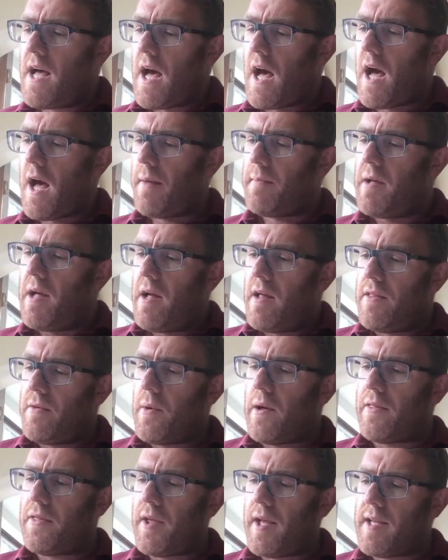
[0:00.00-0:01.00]
The
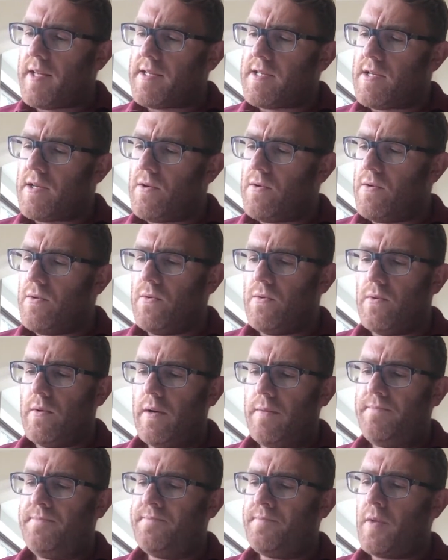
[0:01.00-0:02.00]
one thing to
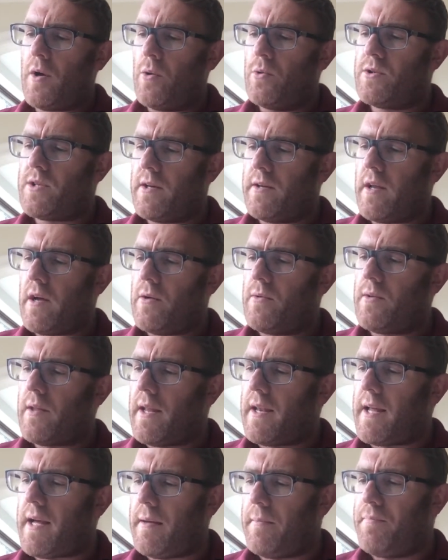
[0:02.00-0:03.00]
also note
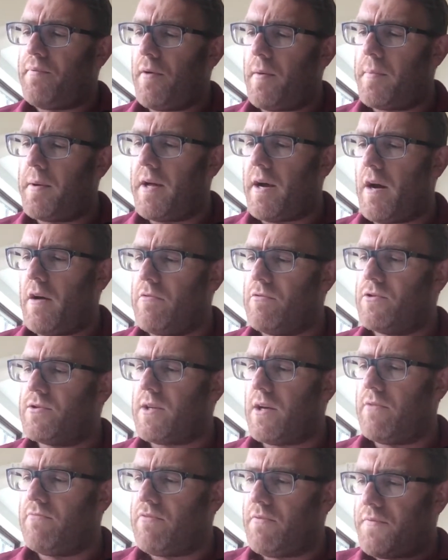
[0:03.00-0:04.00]
that they probably are
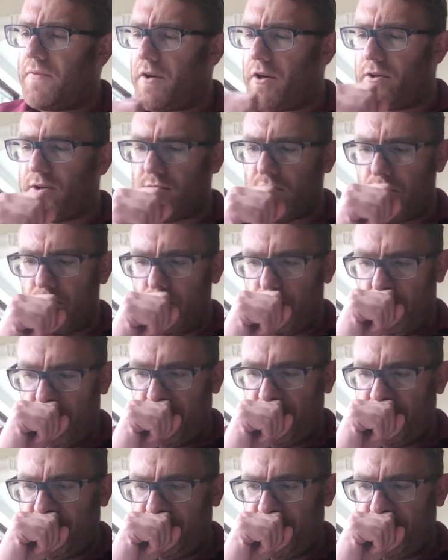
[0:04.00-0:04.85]
also referred to,